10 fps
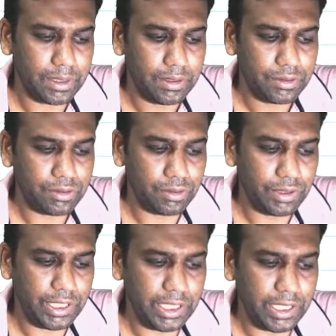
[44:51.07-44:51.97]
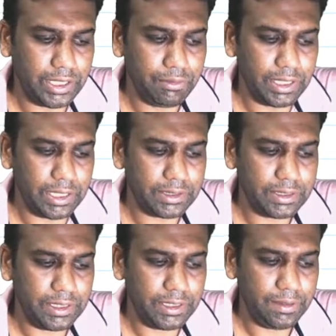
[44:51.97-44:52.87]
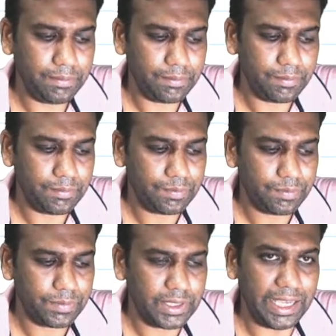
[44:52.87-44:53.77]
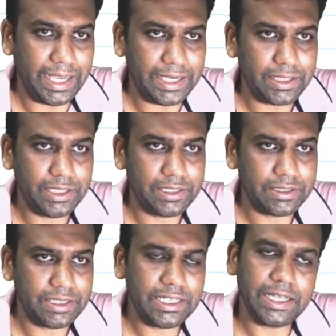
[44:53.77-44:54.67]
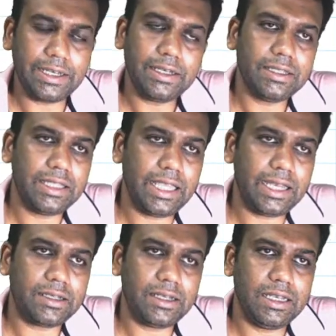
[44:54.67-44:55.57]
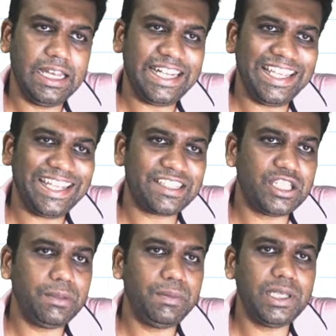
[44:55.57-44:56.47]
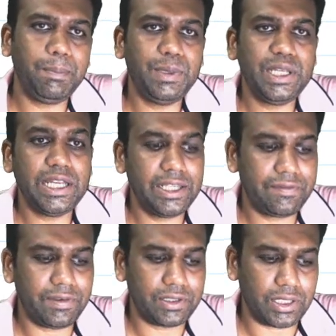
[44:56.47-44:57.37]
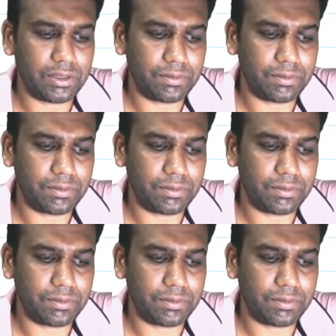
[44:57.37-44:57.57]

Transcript: So here you can see that it is written that let xt be a periodic function.